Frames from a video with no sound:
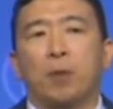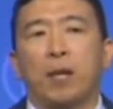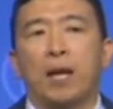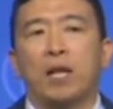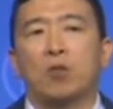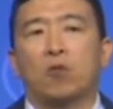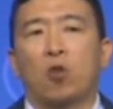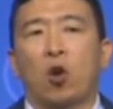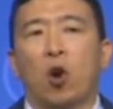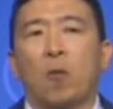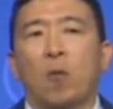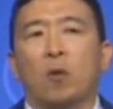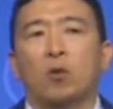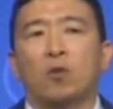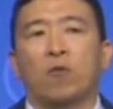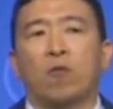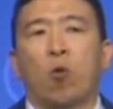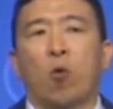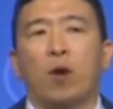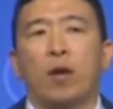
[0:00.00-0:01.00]
place for
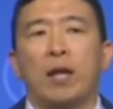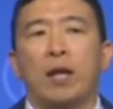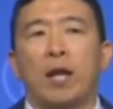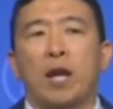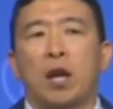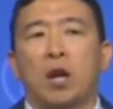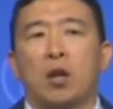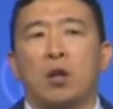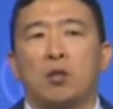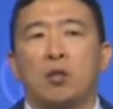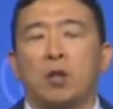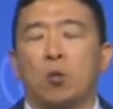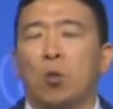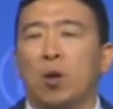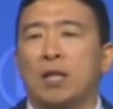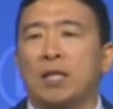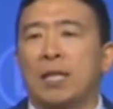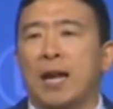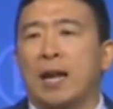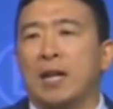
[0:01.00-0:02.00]
almost 40 years. And
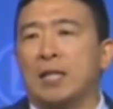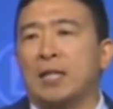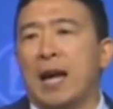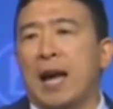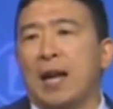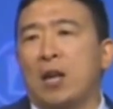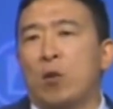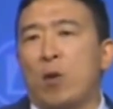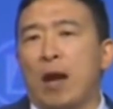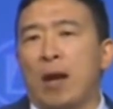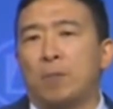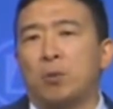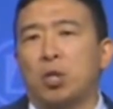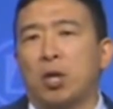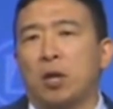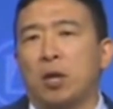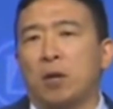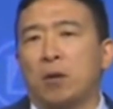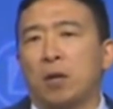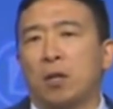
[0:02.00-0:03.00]
what state is that, New
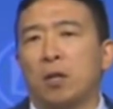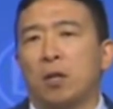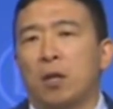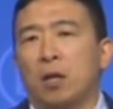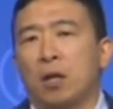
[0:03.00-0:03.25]
Hampshire?